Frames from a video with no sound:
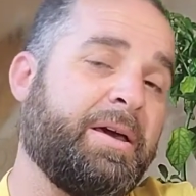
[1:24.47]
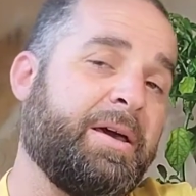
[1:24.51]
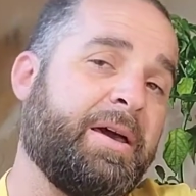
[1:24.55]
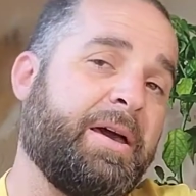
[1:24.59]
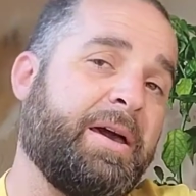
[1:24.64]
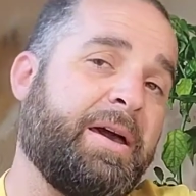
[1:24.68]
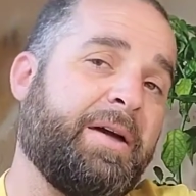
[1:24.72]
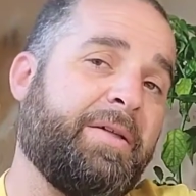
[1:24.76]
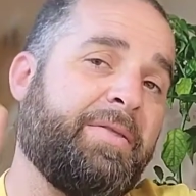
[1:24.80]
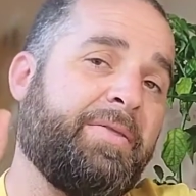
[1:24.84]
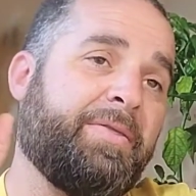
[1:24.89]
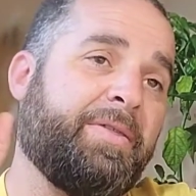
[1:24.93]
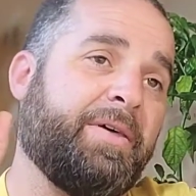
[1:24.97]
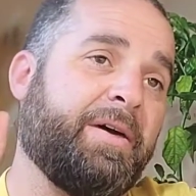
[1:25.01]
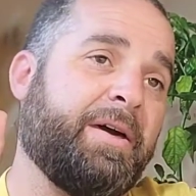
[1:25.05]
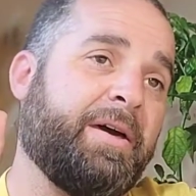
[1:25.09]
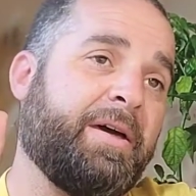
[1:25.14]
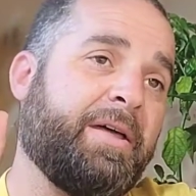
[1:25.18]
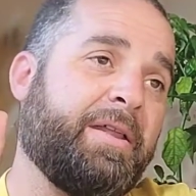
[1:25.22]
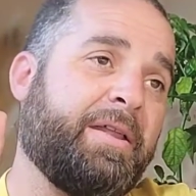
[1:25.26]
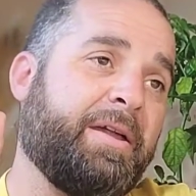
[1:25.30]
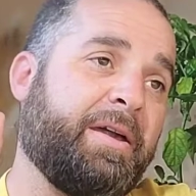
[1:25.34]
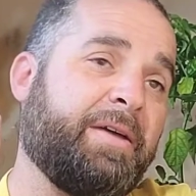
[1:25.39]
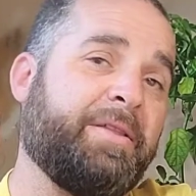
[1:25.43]
and
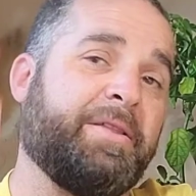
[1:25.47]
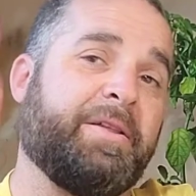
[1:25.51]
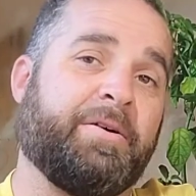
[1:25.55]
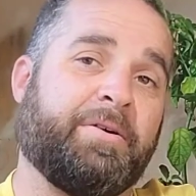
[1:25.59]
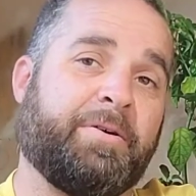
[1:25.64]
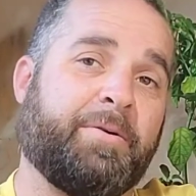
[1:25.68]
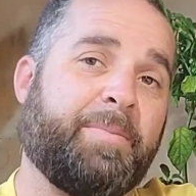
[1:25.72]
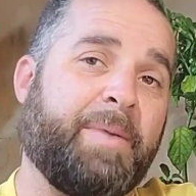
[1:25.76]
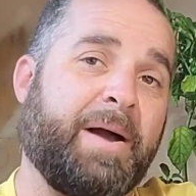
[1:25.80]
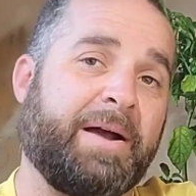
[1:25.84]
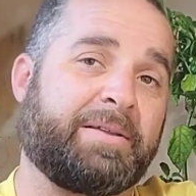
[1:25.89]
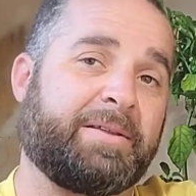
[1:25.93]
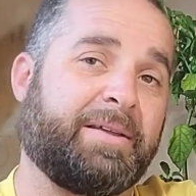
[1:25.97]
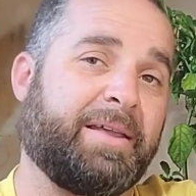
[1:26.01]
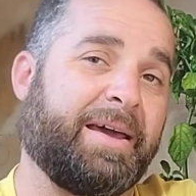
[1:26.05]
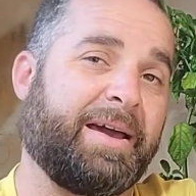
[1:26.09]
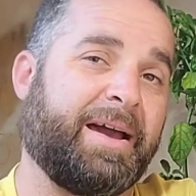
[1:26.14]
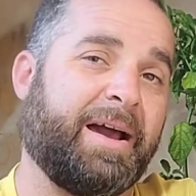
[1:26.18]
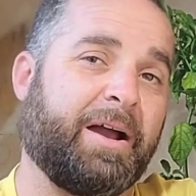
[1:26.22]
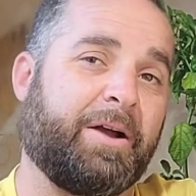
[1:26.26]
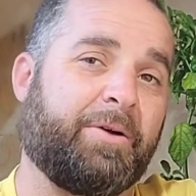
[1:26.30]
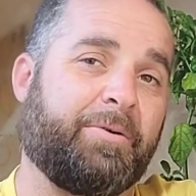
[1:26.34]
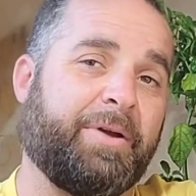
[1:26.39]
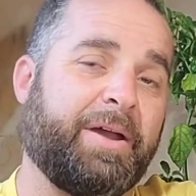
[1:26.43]
they'll go back to like
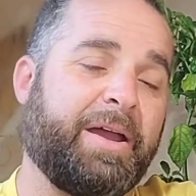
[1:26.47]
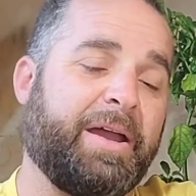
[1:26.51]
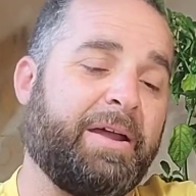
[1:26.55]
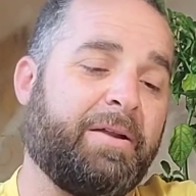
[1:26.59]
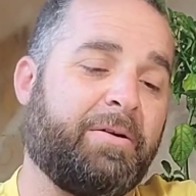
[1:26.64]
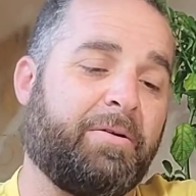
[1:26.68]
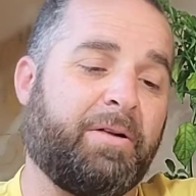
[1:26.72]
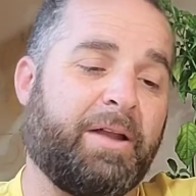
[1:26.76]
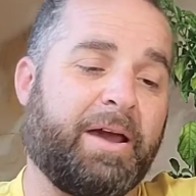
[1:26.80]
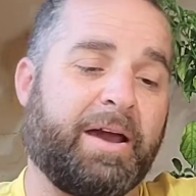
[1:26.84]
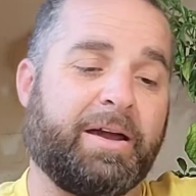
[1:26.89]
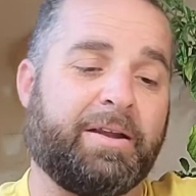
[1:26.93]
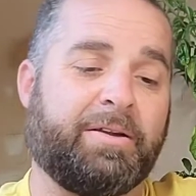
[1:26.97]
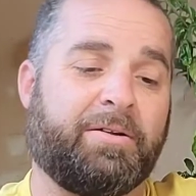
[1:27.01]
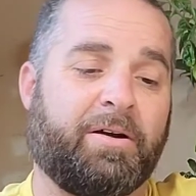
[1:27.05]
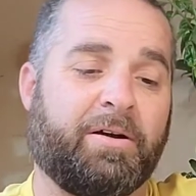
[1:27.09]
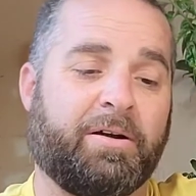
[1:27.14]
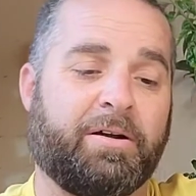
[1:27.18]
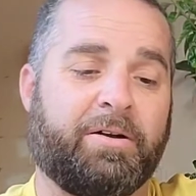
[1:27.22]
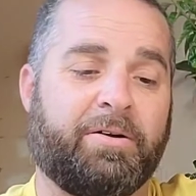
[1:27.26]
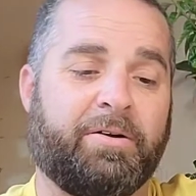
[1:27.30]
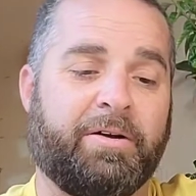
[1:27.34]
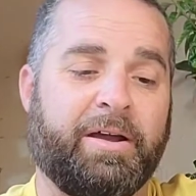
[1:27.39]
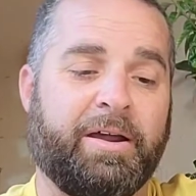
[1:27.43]
a green or like a dark
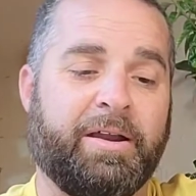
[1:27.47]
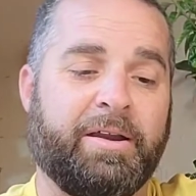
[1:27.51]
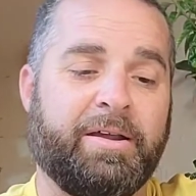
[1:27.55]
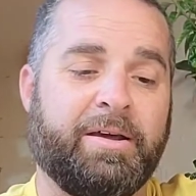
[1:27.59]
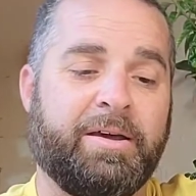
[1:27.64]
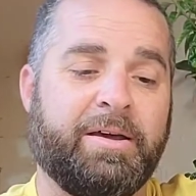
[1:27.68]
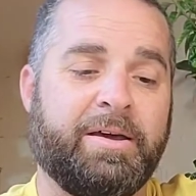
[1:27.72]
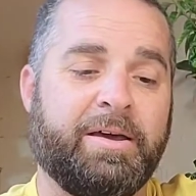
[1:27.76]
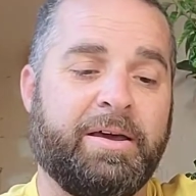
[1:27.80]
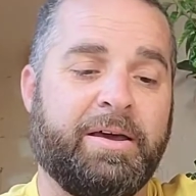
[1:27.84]
green,